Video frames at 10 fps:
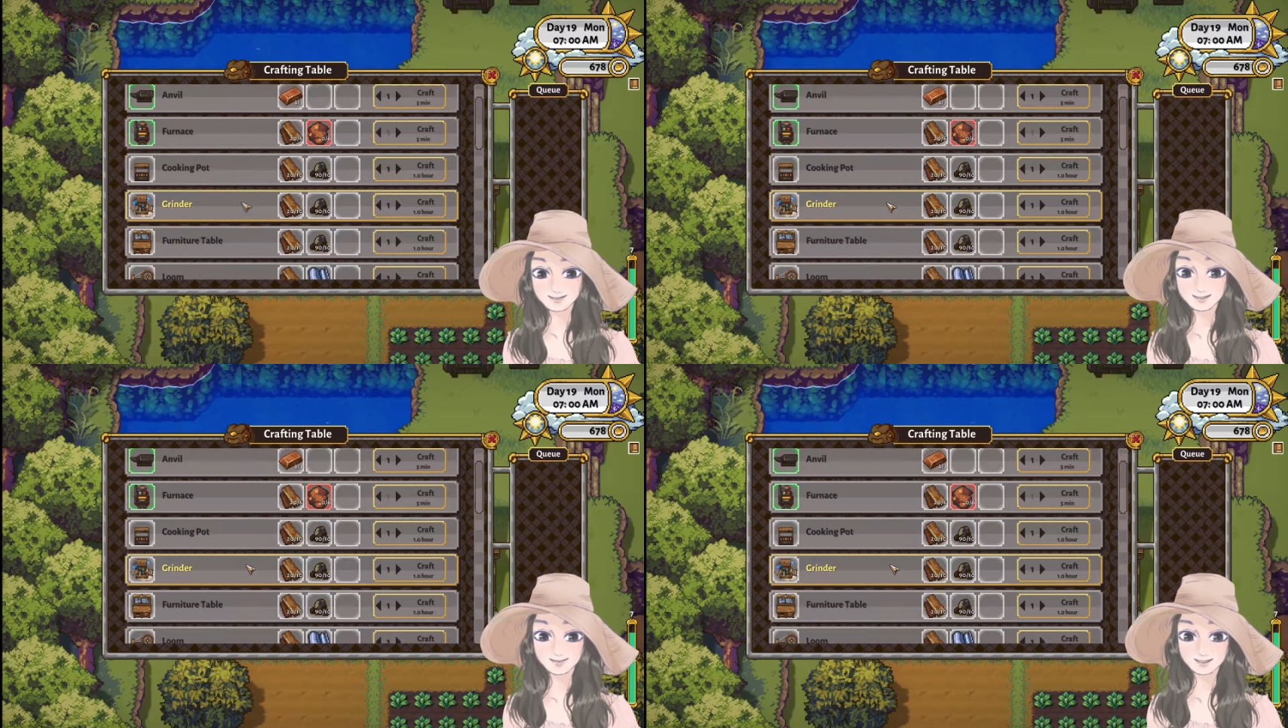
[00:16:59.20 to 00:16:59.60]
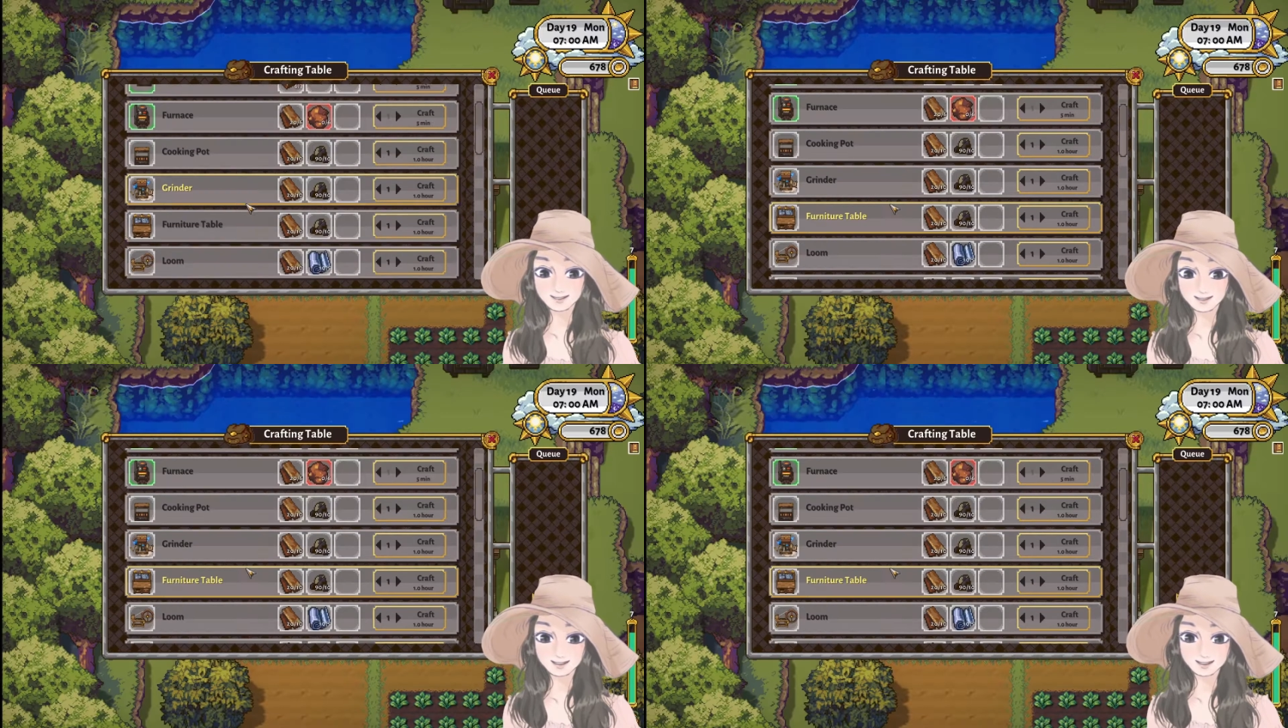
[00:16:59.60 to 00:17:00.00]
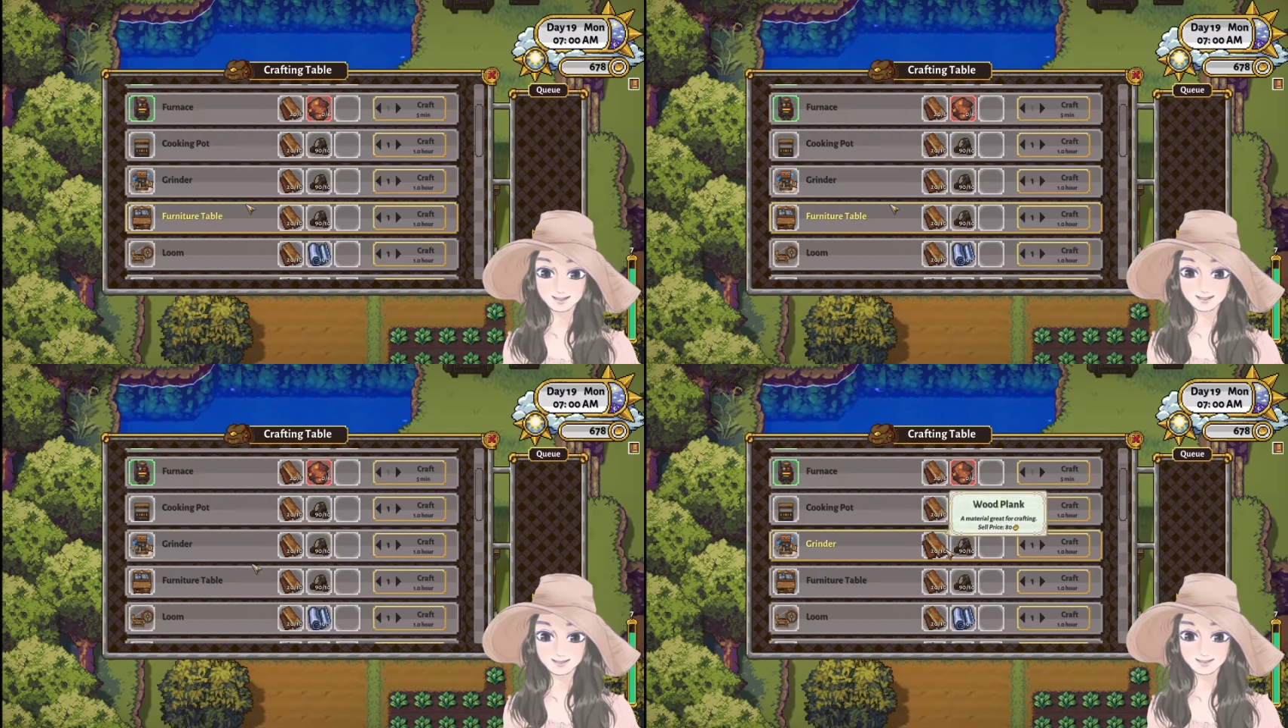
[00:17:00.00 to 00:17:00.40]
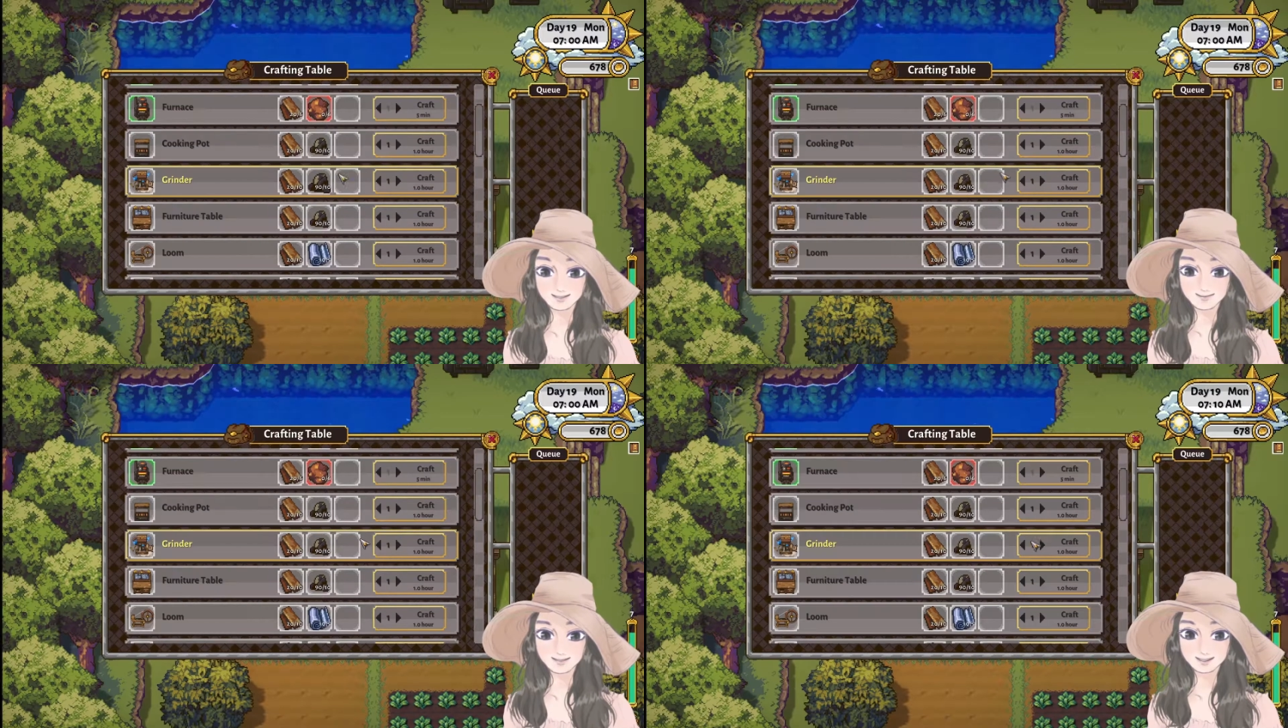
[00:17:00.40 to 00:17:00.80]
Oh, the grinder.
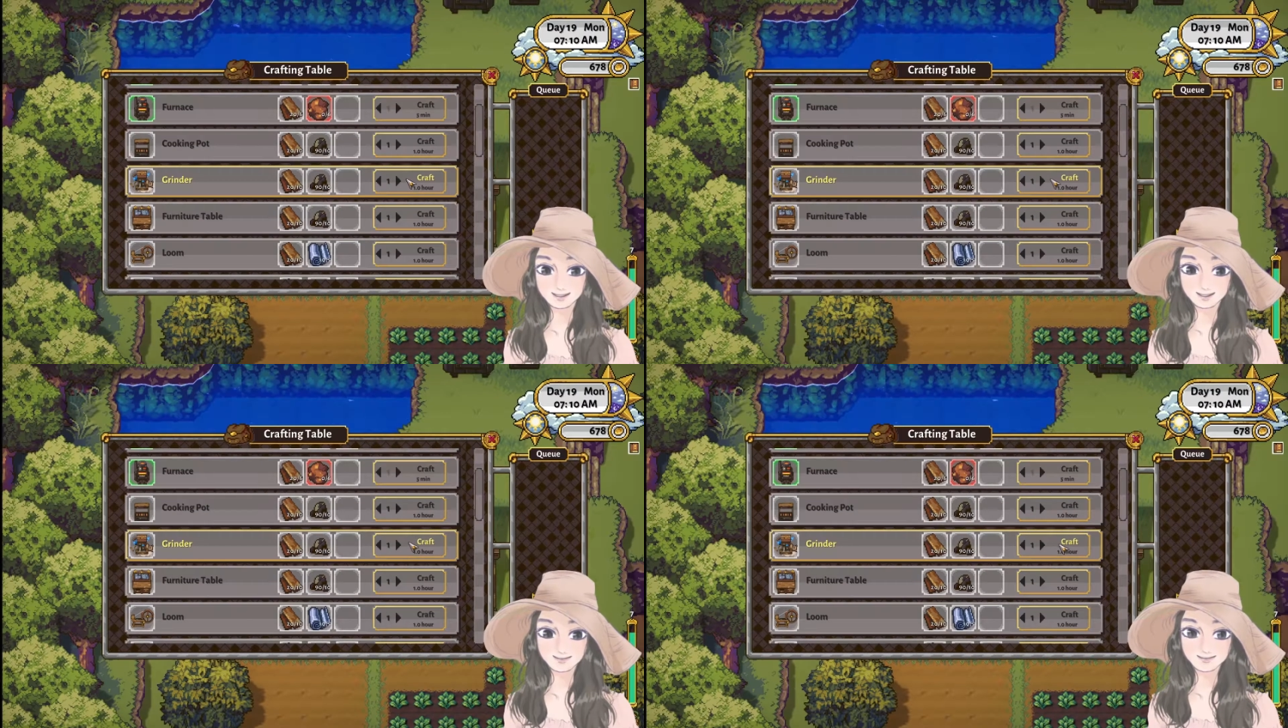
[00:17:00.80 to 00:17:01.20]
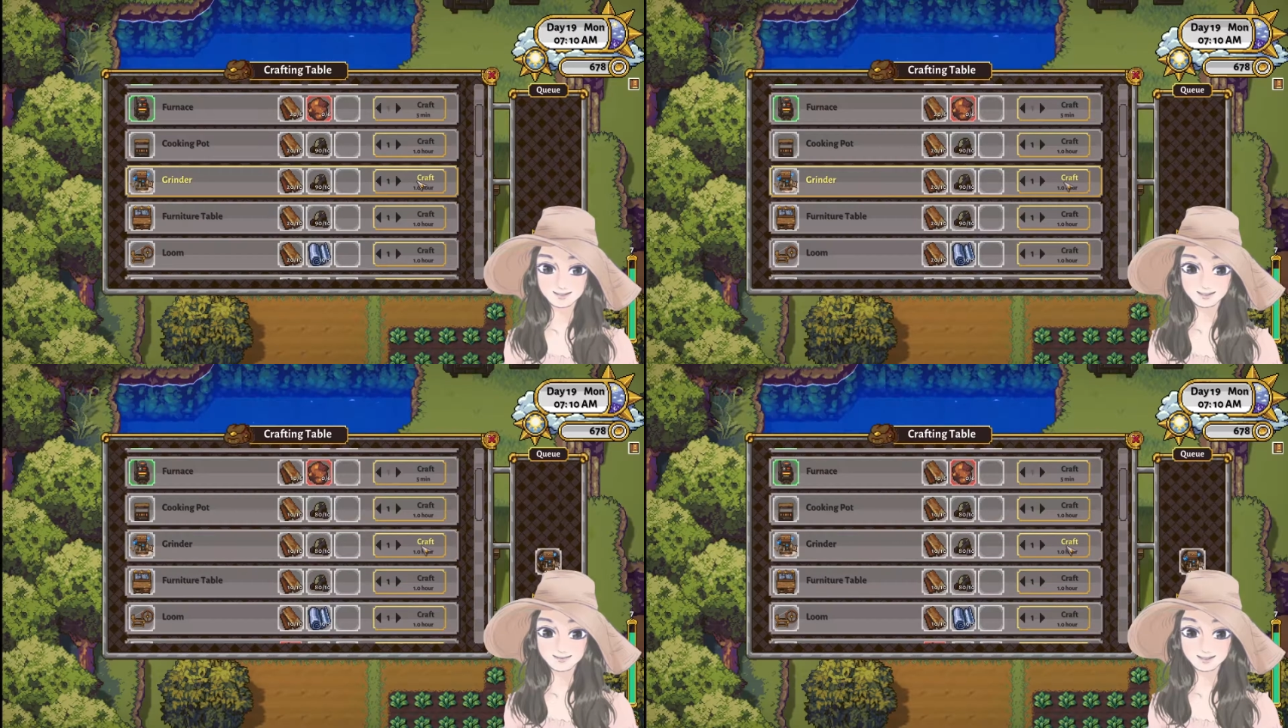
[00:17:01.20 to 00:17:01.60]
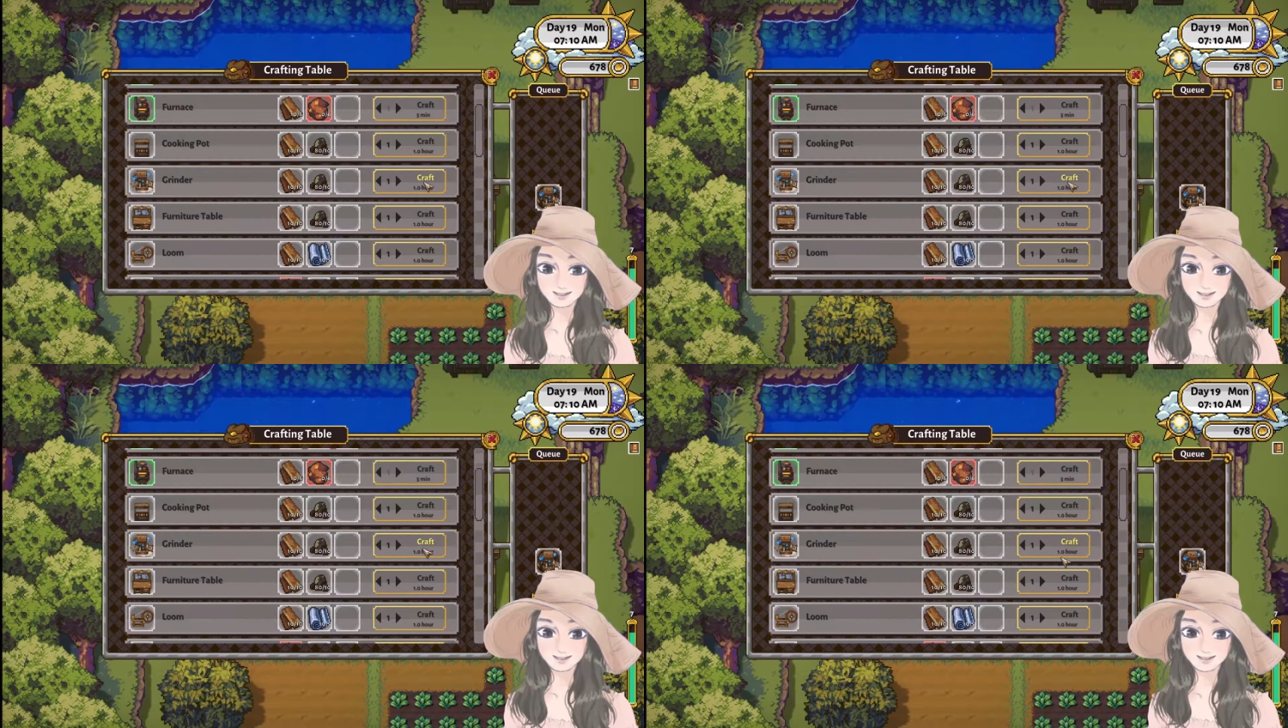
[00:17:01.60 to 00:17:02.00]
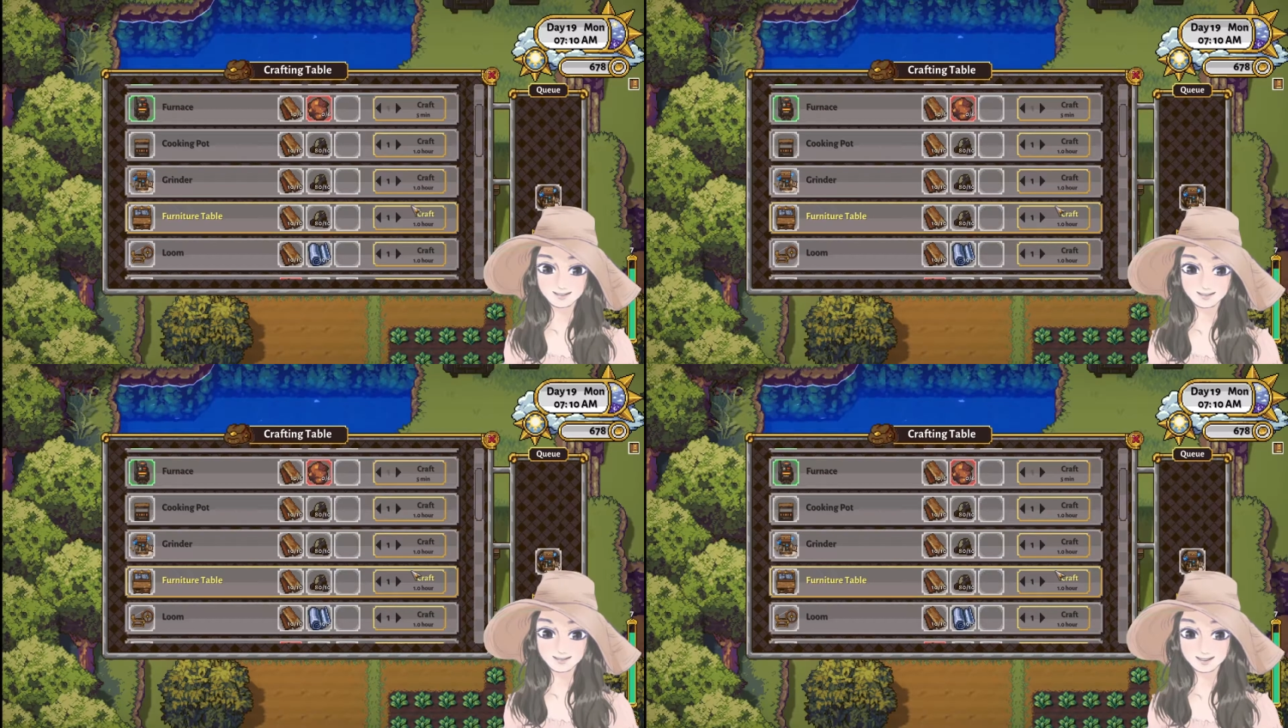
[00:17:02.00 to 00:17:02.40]
Okay, let's go with the grinder.